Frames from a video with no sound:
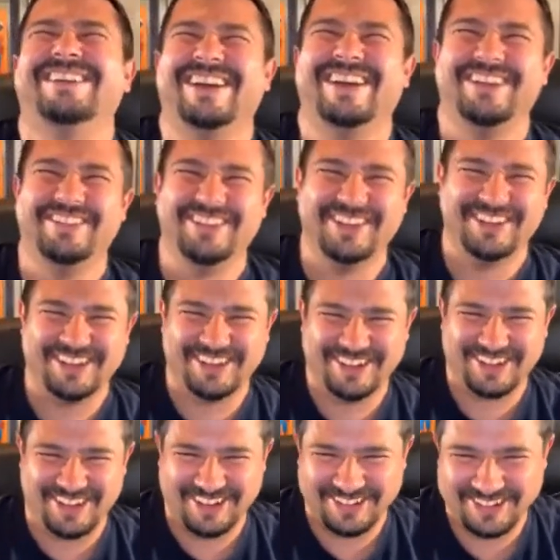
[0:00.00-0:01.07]
I mean,
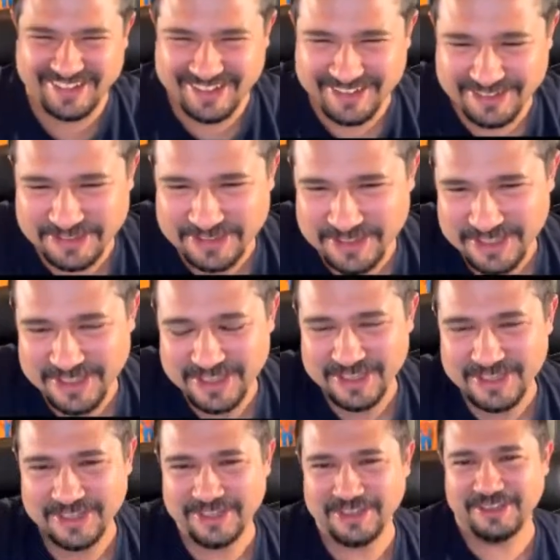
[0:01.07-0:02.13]
I don't know.
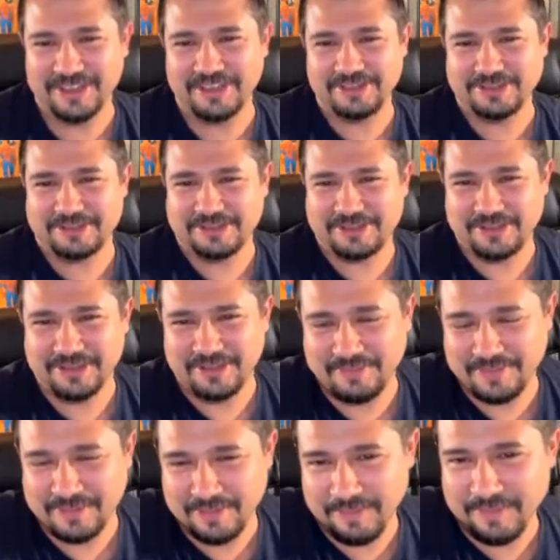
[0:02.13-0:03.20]
I guess,
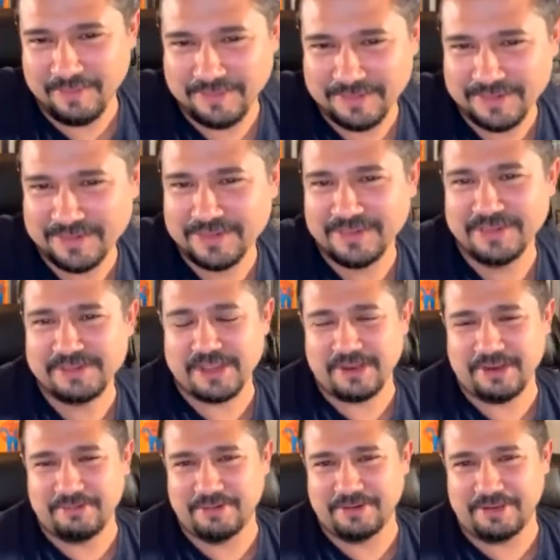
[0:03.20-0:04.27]
does
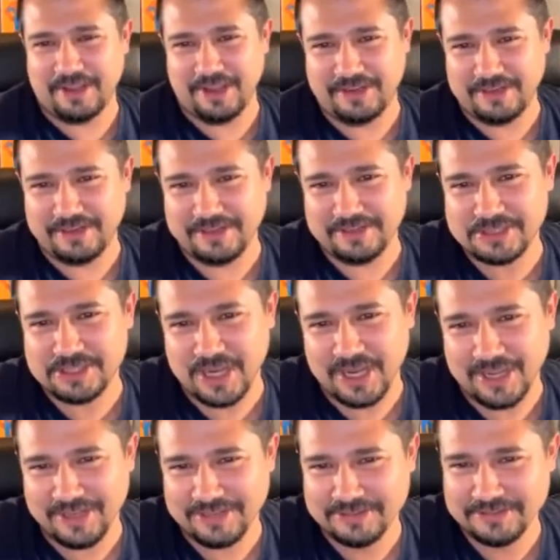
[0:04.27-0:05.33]
anyone get it in
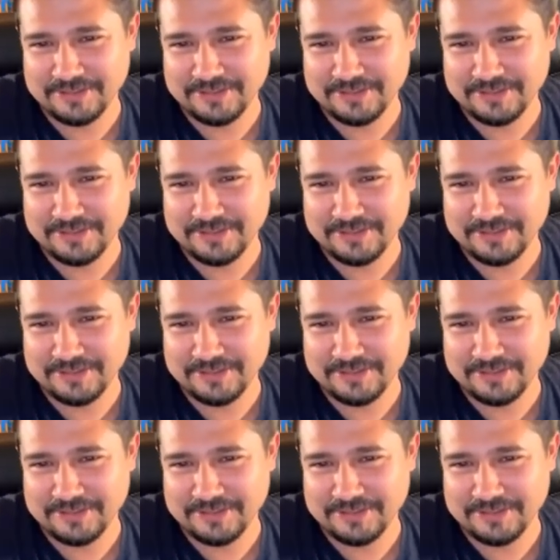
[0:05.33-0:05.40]
chat?